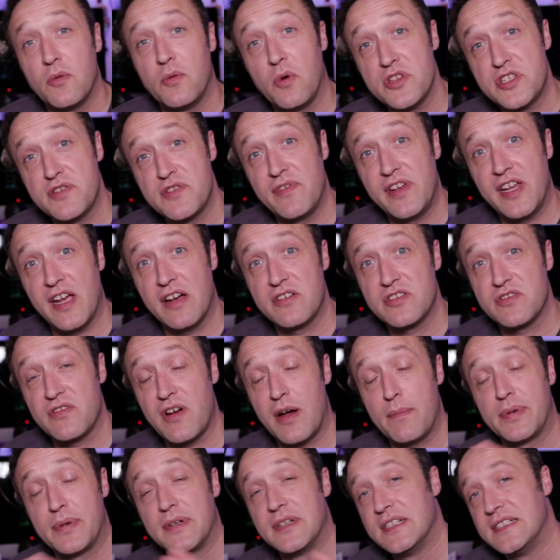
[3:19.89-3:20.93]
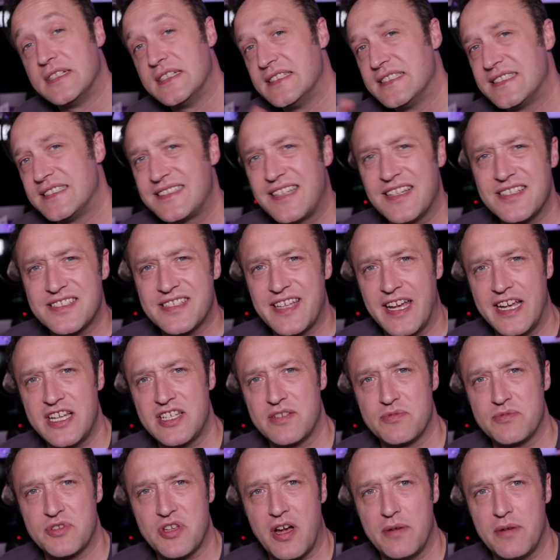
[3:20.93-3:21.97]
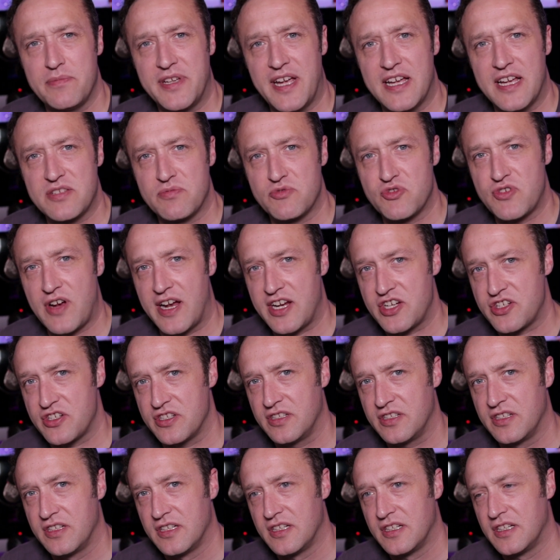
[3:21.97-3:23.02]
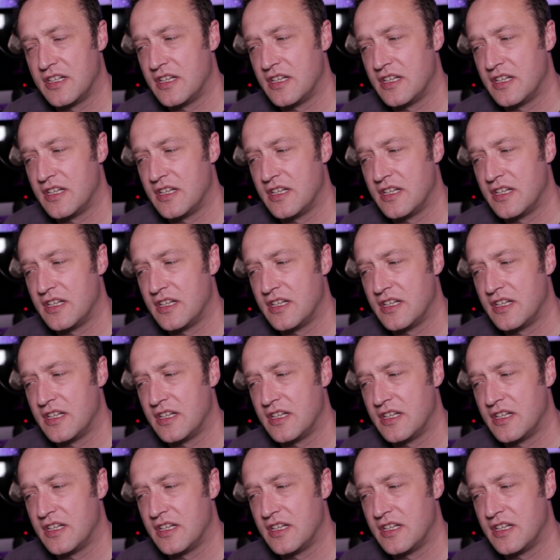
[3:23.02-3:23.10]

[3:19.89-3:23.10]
Once your videos are up, does take some time to get some traction.